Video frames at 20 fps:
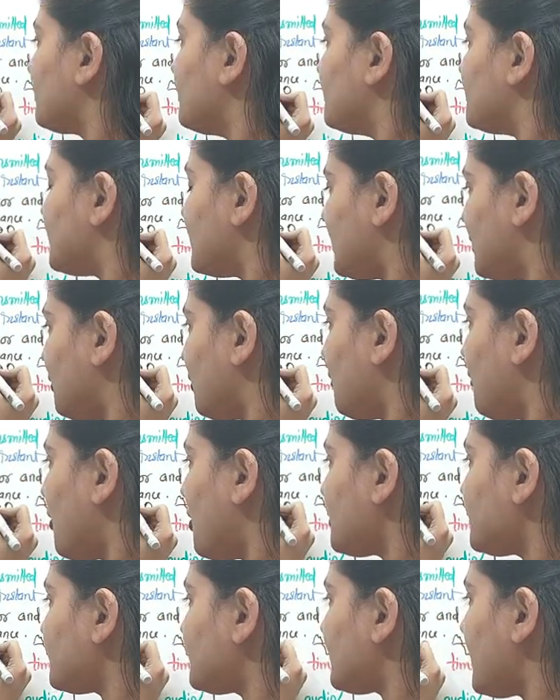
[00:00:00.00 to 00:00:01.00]
0
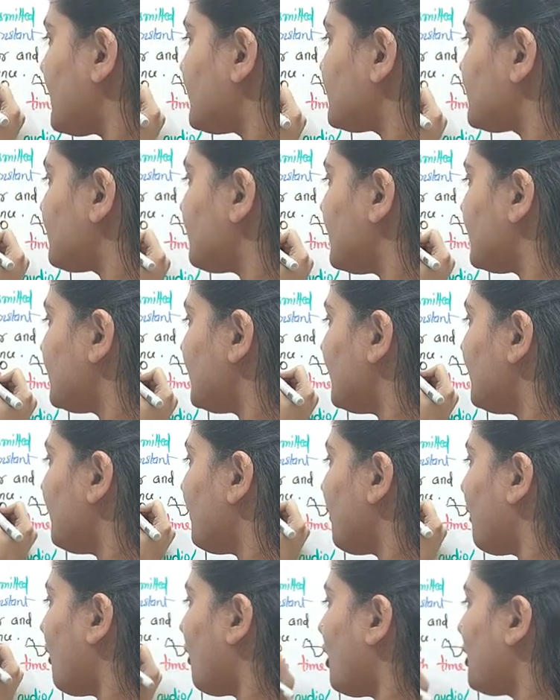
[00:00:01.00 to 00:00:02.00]
was transmitted
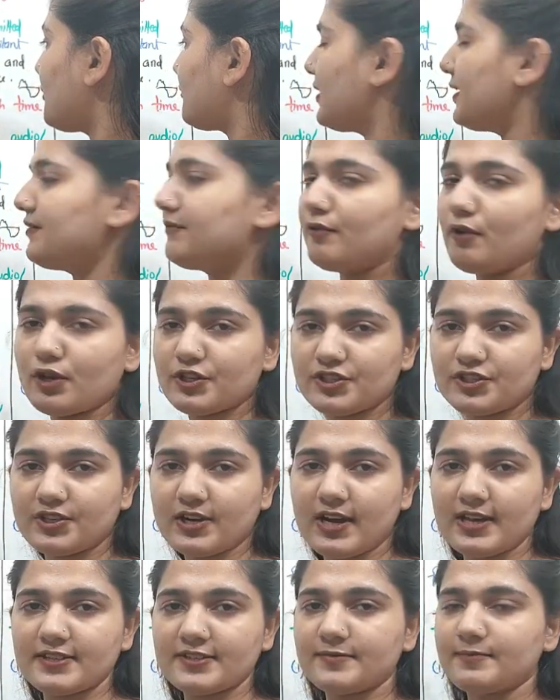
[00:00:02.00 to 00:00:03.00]
or 1 was
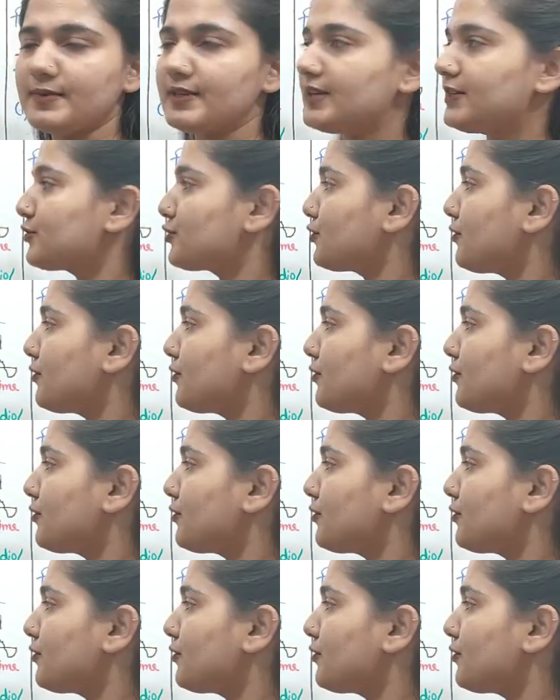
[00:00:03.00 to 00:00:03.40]
transmitted.